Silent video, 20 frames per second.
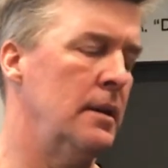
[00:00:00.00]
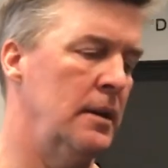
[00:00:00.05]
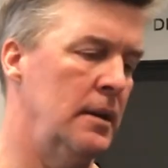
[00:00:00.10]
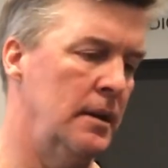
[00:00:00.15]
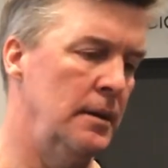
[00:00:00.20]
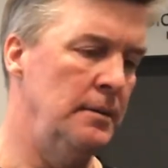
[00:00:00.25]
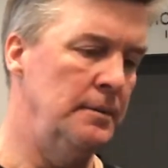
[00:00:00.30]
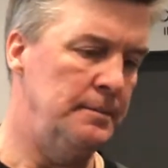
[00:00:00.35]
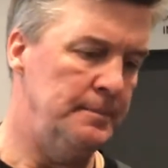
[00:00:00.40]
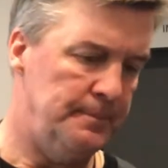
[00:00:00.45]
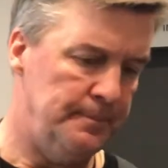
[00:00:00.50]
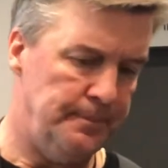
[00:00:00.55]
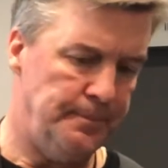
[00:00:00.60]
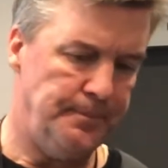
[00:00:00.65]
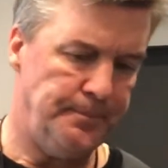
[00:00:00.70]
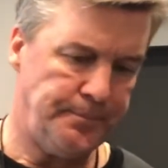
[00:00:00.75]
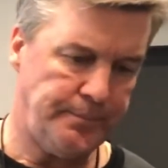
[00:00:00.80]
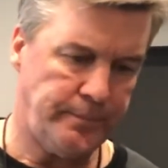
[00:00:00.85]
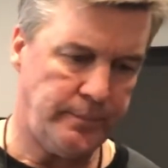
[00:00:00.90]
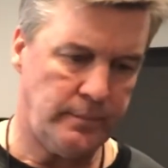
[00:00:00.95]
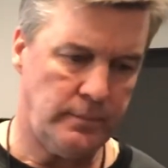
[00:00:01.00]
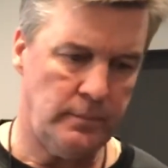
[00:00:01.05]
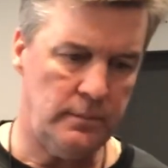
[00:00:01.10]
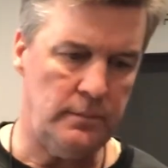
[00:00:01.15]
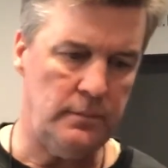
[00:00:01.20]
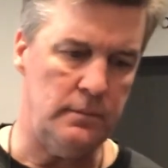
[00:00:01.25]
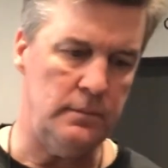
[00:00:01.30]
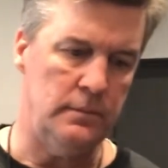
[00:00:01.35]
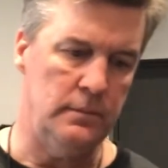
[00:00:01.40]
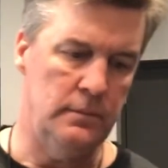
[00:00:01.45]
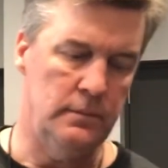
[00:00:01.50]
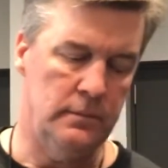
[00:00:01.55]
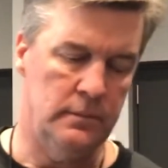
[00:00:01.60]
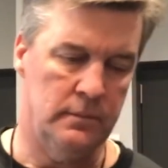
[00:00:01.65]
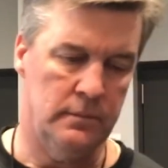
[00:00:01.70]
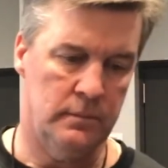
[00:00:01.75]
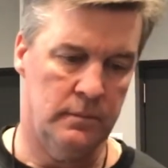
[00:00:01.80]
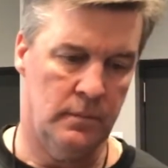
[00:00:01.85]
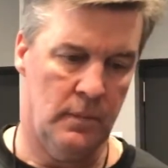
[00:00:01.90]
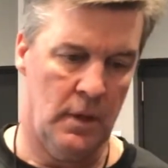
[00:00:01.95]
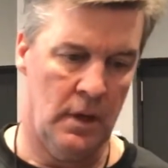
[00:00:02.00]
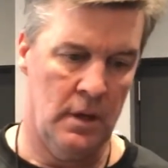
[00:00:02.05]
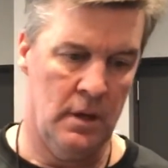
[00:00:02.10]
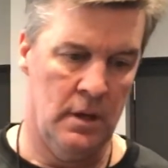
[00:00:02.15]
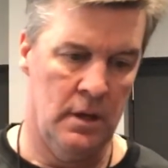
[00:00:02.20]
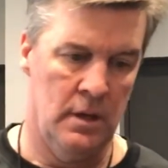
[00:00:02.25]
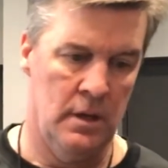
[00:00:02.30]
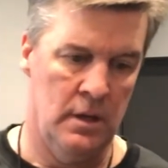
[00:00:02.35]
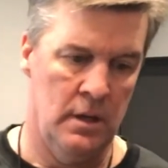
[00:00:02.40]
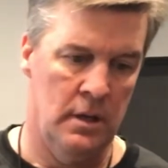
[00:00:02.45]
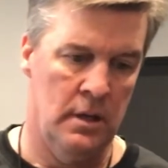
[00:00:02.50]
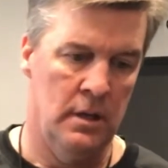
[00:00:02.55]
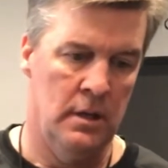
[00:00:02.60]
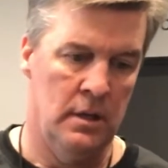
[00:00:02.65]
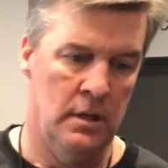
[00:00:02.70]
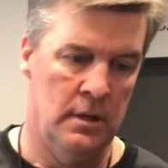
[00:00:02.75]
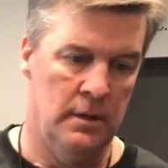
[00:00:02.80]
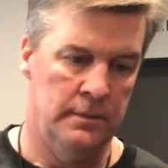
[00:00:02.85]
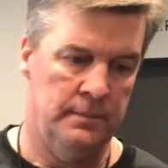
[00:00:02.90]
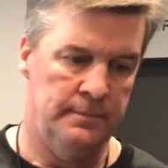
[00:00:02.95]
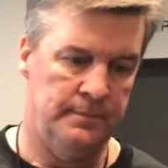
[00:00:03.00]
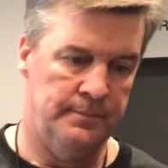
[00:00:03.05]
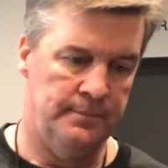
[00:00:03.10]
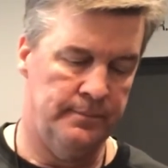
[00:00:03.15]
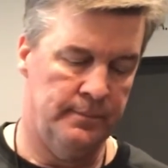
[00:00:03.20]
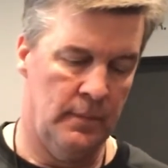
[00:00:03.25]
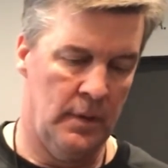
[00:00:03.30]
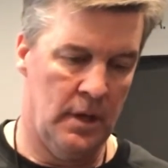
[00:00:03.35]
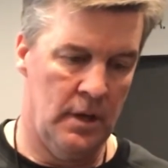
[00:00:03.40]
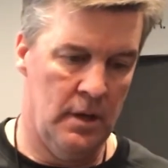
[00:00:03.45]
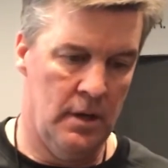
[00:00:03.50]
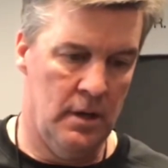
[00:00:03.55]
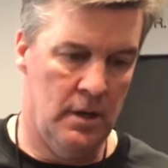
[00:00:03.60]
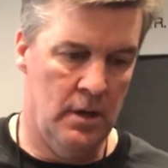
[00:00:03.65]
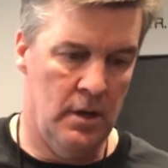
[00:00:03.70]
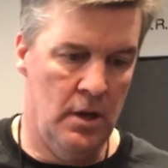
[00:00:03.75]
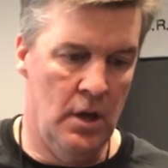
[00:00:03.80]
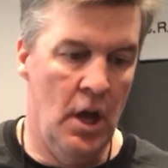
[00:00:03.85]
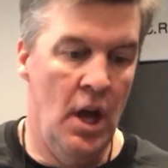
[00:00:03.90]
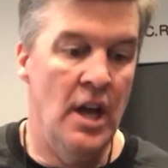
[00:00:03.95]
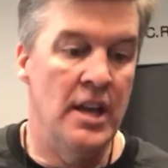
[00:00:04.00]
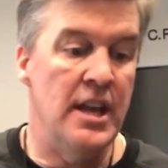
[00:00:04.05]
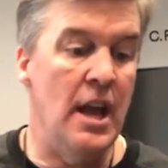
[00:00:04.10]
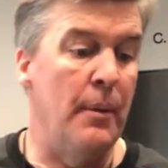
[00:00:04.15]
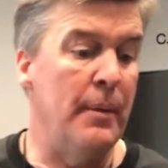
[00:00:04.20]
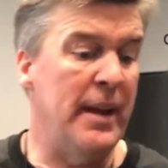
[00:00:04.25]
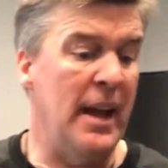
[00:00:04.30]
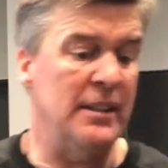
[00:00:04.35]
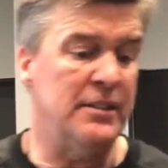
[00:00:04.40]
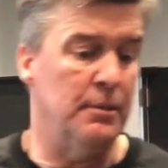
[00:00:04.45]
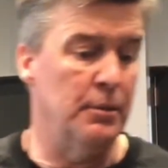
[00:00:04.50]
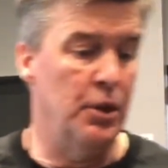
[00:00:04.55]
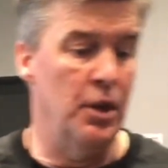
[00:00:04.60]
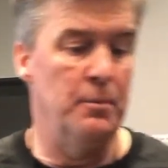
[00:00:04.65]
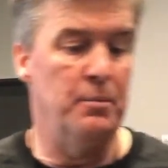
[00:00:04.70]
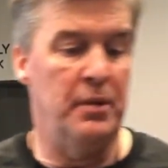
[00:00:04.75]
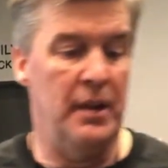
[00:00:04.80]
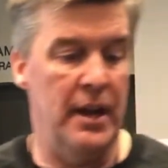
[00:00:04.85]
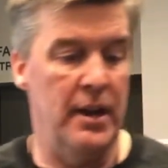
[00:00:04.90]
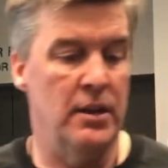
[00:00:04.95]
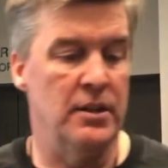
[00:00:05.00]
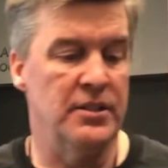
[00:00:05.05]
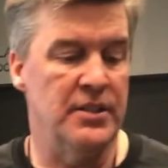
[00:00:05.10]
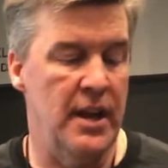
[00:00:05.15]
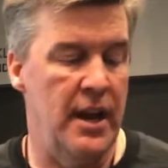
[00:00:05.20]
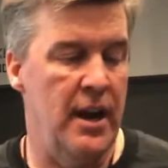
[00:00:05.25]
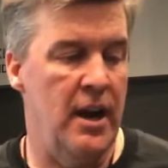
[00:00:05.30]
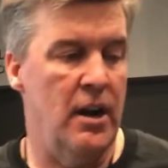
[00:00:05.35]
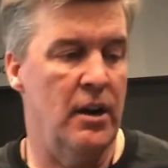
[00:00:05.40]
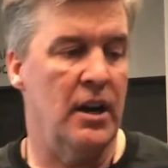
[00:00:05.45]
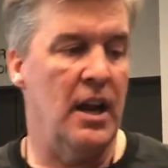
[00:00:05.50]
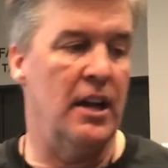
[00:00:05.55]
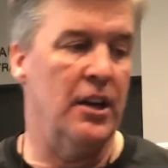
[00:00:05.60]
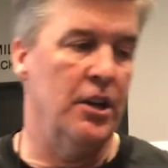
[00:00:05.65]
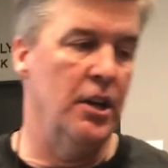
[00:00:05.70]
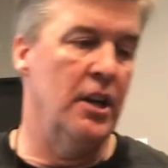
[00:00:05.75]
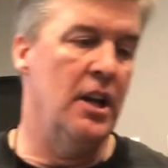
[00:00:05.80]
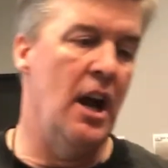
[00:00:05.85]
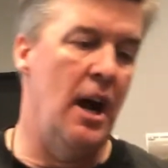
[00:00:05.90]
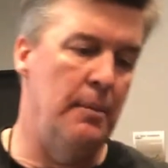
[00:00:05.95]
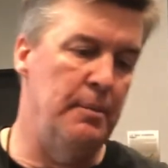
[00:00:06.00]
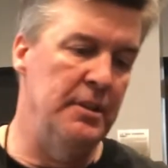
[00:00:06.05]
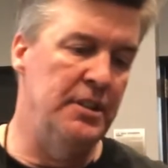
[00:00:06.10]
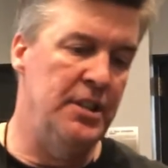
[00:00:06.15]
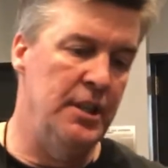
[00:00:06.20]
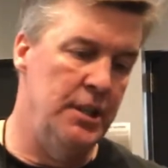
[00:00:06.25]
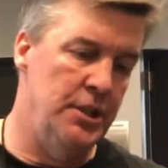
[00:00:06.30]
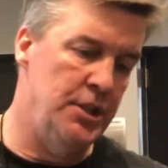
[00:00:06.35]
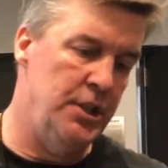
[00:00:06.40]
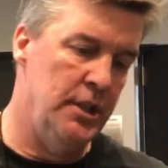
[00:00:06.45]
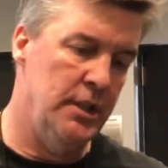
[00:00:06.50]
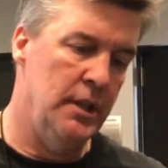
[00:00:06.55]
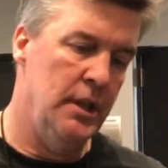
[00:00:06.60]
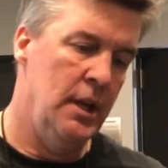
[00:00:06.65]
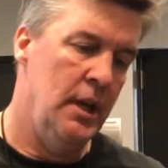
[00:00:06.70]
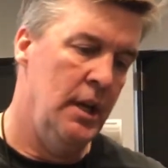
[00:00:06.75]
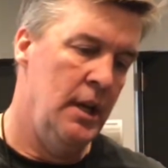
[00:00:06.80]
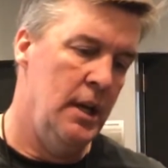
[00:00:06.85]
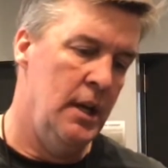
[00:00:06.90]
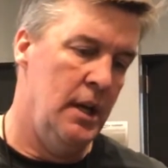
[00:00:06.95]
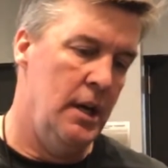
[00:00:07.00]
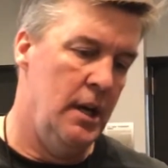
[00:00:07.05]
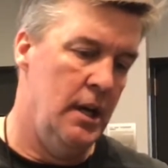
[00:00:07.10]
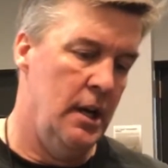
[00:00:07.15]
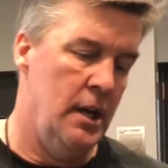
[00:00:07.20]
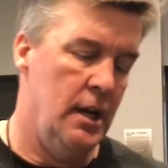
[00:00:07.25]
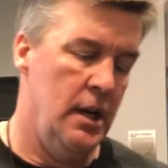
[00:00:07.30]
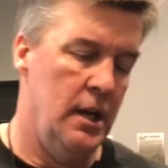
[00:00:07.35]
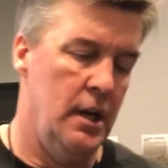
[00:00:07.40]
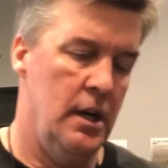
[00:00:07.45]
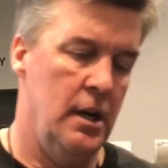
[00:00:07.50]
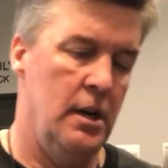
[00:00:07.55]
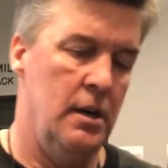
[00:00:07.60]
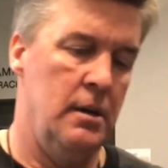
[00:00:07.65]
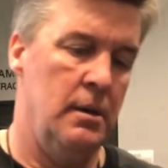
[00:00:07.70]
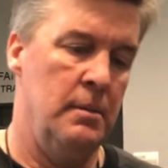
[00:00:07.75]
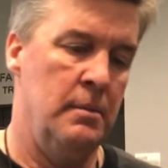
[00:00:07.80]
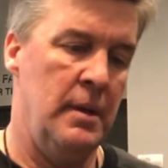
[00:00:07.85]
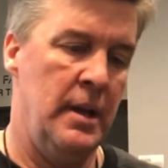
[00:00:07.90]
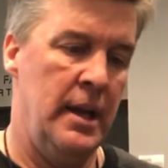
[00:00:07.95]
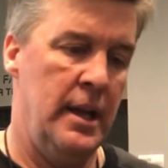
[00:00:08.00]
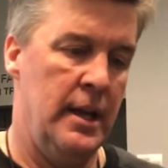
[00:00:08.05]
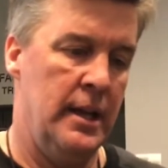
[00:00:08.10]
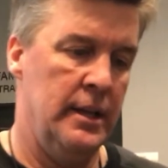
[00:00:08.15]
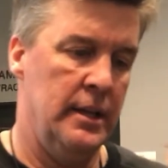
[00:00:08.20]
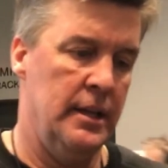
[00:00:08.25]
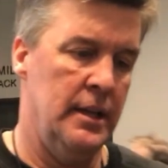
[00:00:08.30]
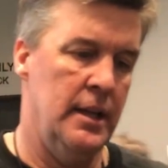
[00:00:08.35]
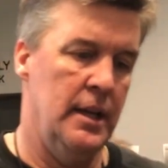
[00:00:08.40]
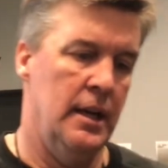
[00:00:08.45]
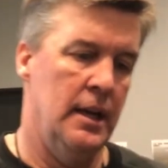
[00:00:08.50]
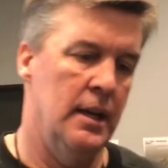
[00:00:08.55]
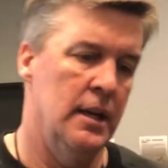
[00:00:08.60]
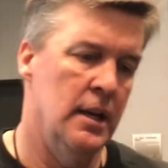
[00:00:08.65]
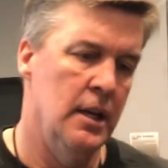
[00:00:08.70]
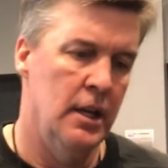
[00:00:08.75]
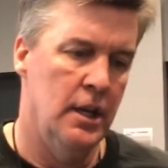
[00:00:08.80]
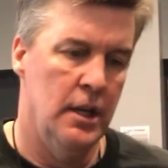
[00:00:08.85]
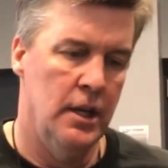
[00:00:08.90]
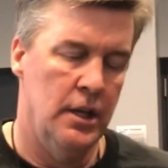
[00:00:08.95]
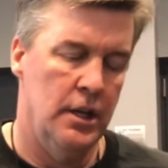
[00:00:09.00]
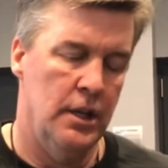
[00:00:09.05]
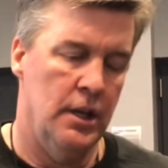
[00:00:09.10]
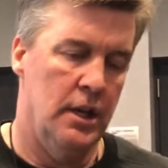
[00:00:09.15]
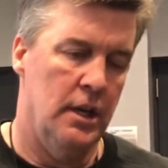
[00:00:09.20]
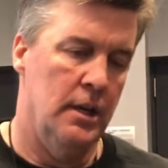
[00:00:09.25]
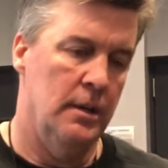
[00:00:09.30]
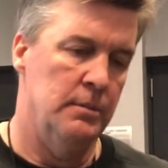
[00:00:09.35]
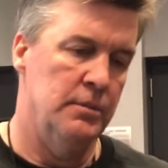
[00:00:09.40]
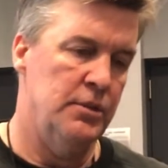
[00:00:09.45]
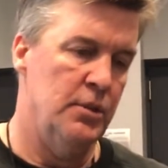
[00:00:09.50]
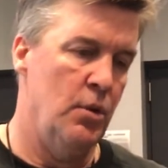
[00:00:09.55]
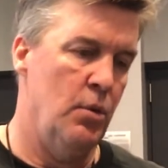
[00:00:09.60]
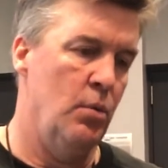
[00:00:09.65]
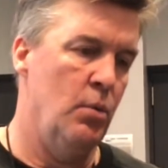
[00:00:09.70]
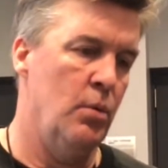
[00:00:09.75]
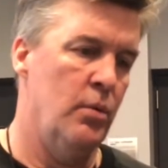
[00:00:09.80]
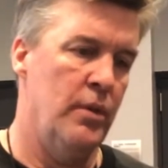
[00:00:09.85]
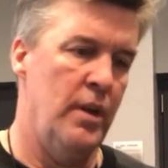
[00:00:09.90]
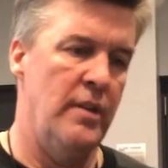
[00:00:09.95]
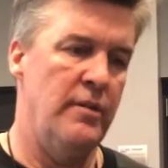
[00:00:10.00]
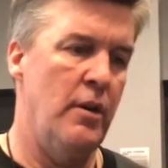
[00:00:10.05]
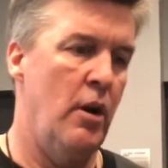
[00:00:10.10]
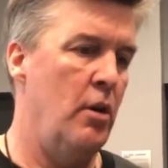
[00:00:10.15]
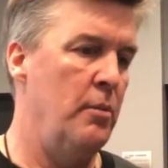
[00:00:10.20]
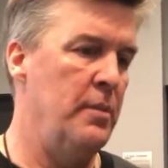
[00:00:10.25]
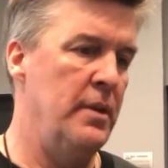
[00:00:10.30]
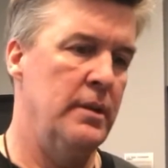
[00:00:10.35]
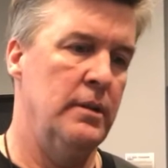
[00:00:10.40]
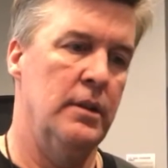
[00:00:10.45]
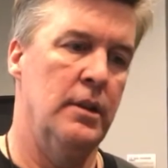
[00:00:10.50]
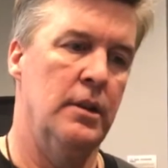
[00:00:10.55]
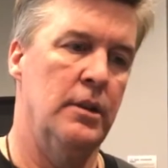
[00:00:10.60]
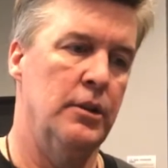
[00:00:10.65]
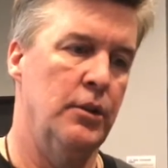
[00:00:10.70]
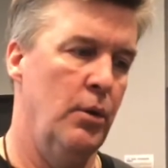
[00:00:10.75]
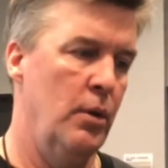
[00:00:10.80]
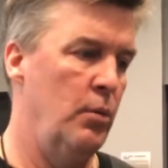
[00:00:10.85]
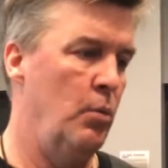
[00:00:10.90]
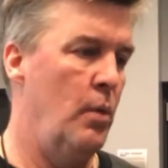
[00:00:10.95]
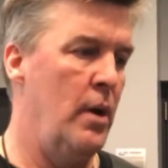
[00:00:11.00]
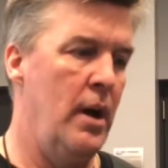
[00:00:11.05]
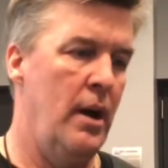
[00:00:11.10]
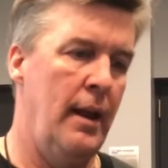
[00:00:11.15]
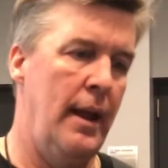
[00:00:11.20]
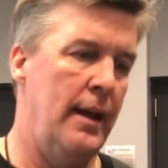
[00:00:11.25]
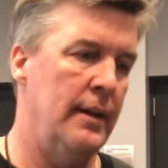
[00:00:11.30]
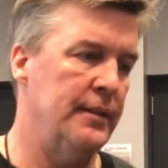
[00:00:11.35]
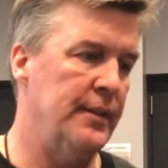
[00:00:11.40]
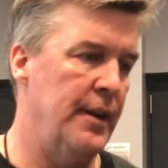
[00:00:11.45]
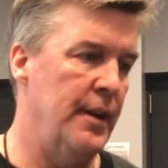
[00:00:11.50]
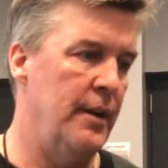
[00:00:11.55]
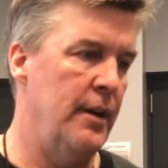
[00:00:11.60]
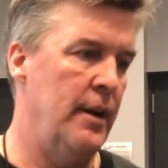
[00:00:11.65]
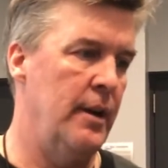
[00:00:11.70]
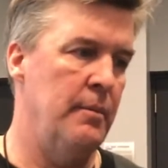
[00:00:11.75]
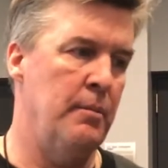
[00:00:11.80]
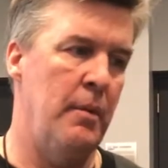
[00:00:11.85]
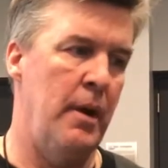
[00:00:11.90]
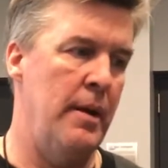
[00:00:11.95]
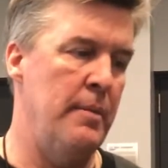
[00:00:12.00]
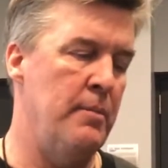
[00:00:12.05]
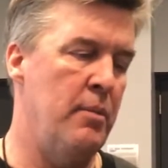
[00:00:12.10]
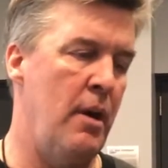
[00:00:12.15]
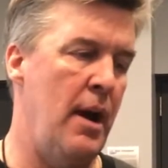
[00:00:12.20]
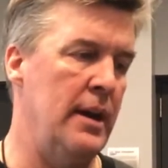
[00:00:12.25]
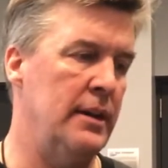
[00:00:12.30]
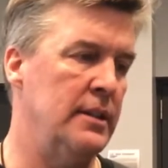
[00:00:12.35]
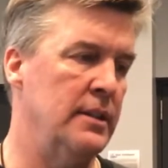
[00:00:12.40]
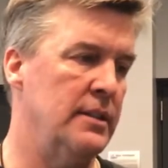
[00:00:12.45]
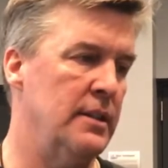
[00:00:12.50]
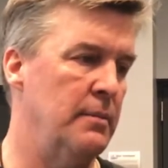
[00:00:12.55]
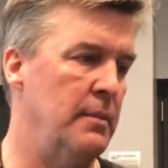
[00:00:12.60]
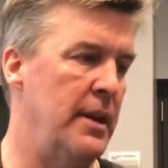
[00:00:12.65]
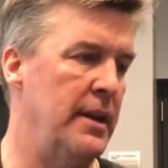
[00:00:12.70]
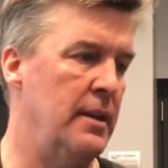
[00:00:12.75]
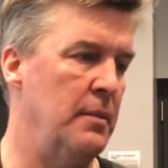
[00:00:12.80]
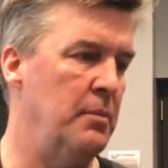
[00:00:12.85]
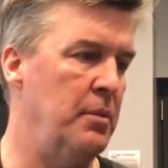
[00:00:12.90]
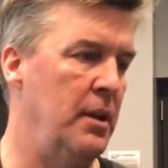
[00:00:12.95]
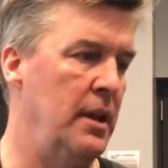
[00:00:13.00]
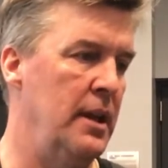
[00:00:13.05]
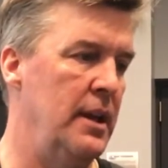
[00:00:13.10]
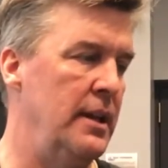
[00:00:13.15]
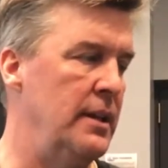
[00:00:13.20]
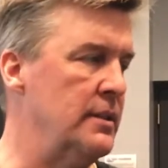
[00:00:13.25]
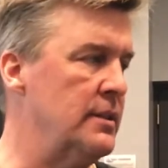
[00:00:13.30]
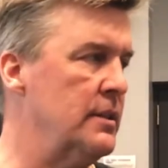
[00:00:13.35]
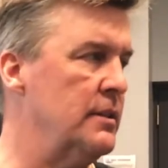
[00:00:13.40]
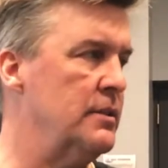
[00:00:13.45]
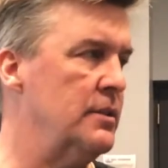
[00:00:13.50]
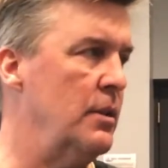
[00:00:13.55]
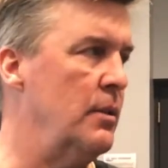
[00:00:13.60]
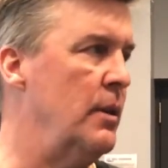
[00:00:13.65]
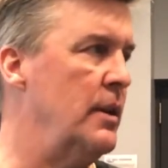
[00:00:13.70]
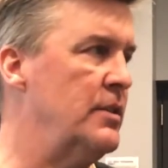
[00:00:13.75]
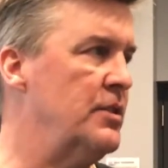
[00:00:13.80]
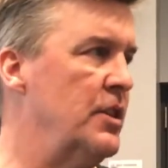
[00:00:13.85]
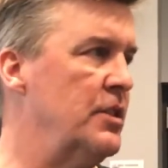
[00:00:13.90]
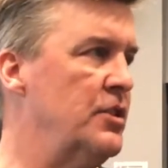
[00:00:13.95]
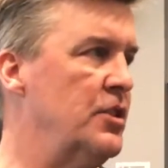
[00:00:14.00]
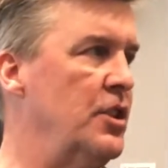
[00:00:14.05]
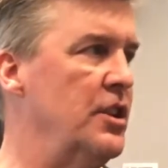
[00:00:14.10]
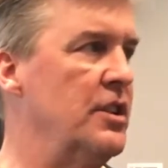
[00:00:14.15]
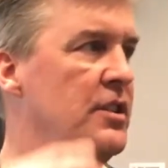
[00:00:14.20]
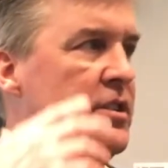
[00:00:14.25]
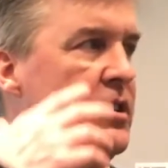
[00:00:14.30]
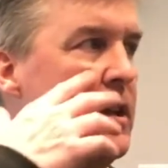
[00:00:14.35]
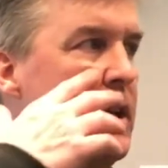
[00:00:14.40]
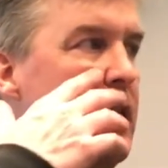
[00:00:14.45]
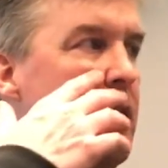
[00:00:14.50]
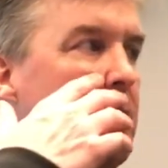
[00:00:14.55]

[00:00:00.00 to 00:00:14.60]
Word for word: Uh -huh. It uh-huh. seems like you you built it up and built it up, and now there's just Yeah, we got some good players there. Got good competition, um, and uh, um, so they've all been doing well out there and, and practice and making plays. So it's it's good to see.